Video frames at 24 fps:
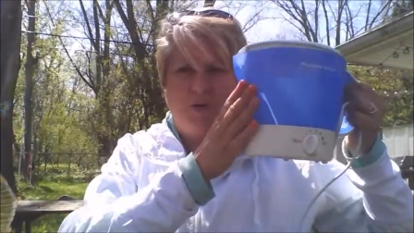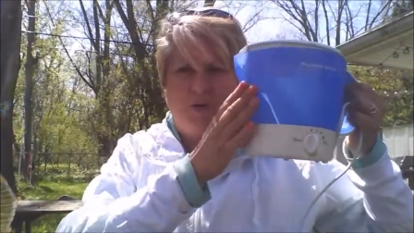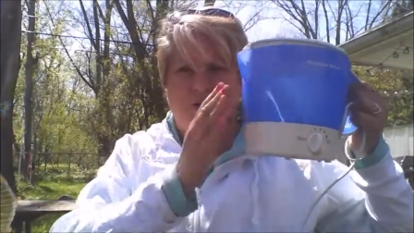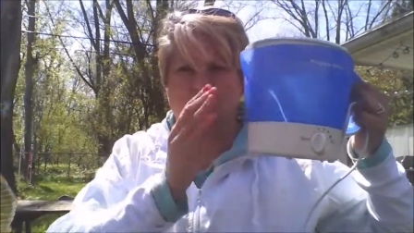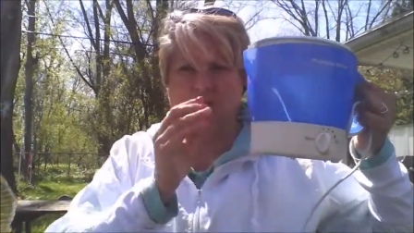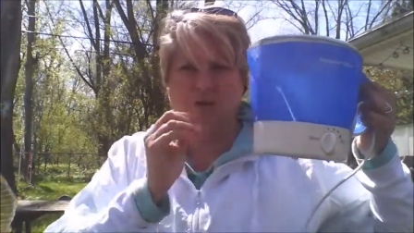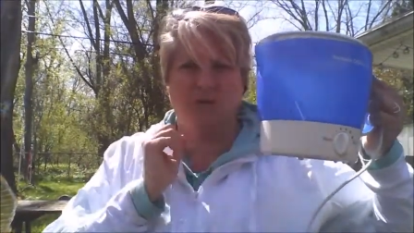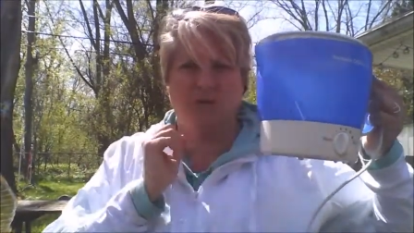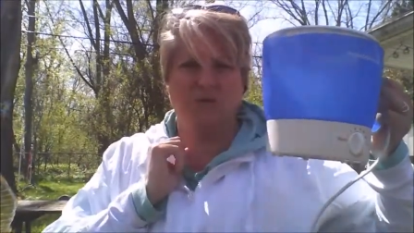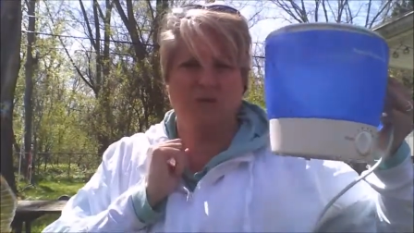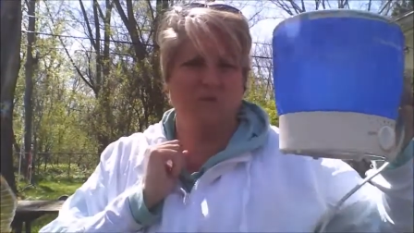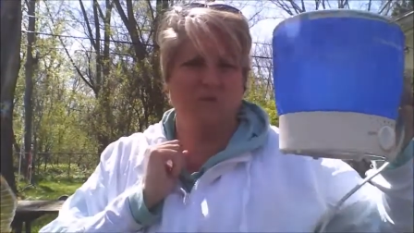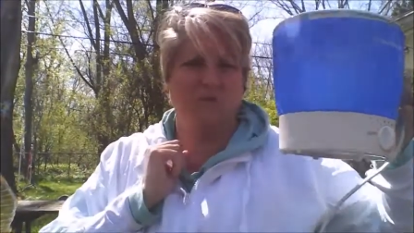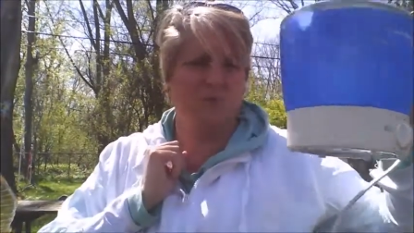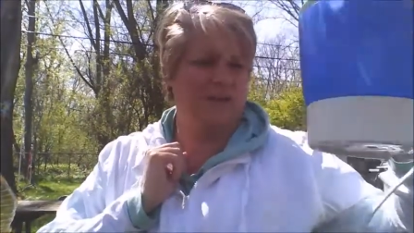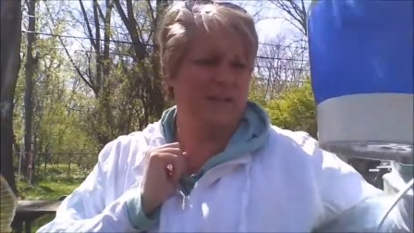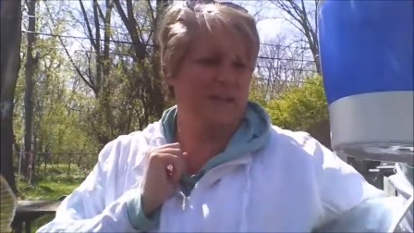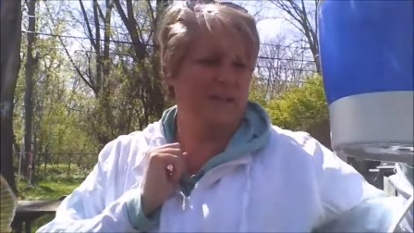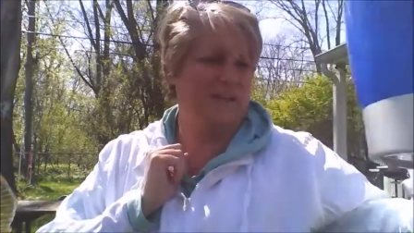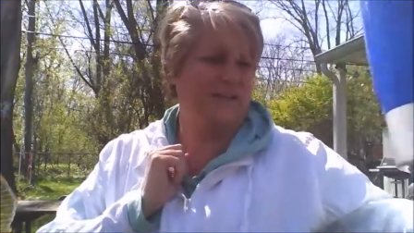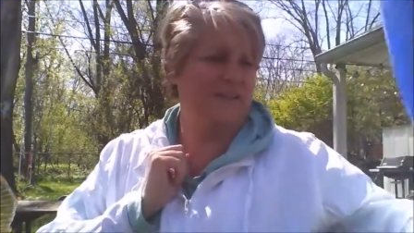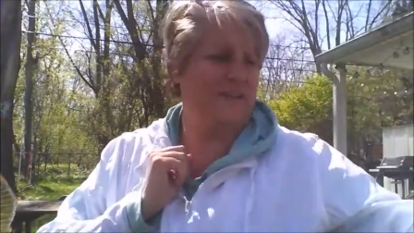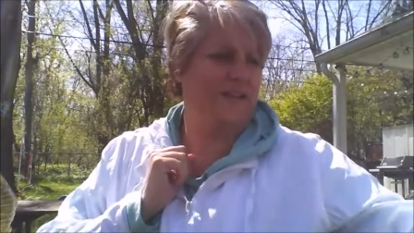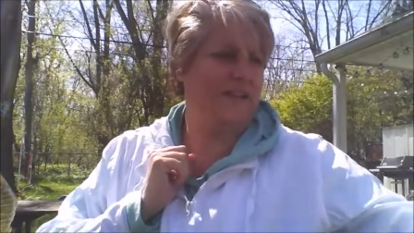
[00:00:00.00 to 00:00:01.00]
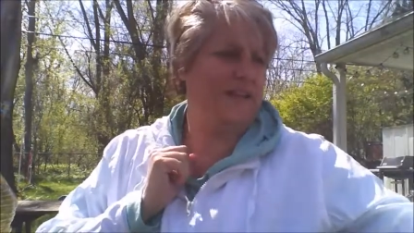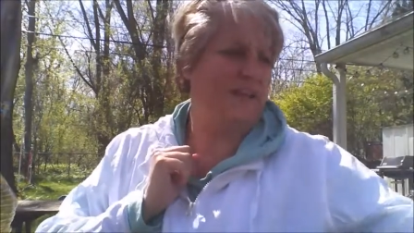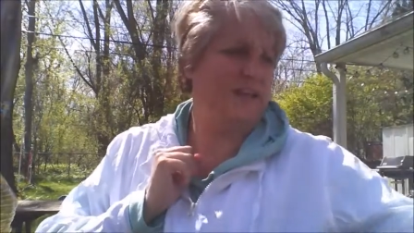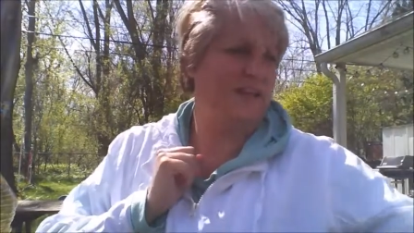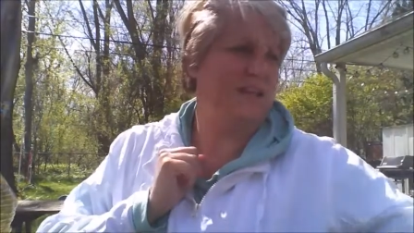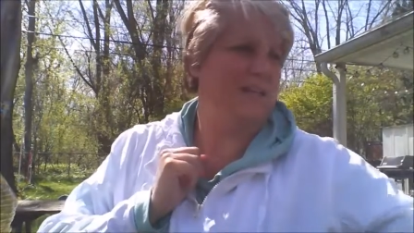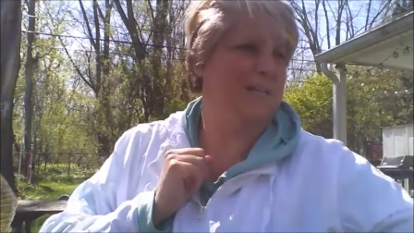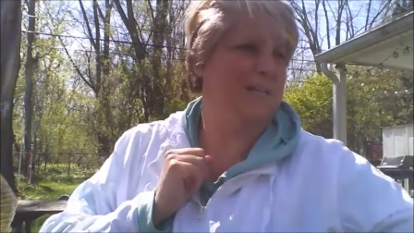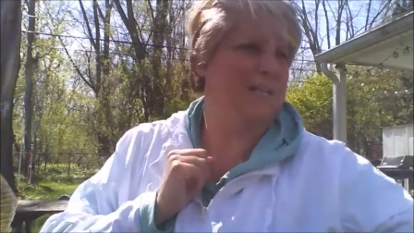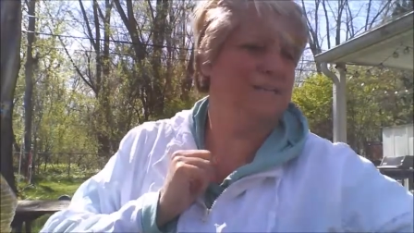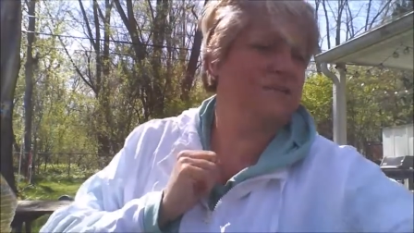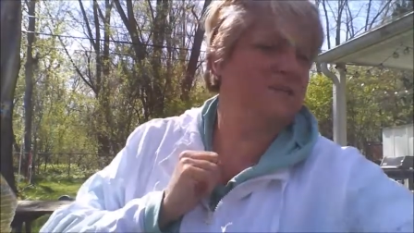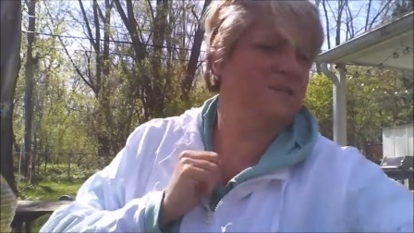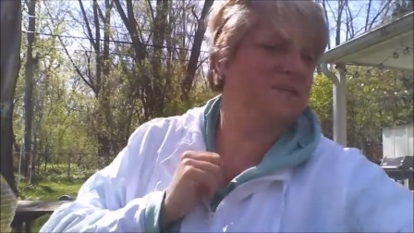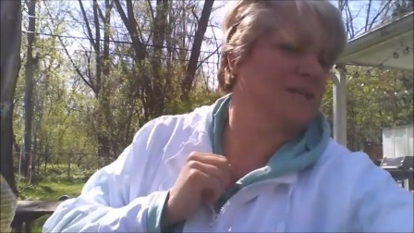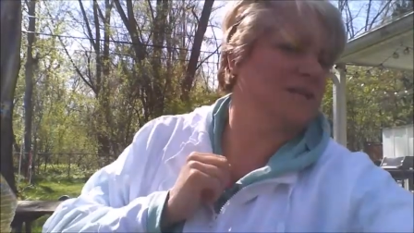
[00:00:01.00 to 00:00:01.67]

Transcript: using one of these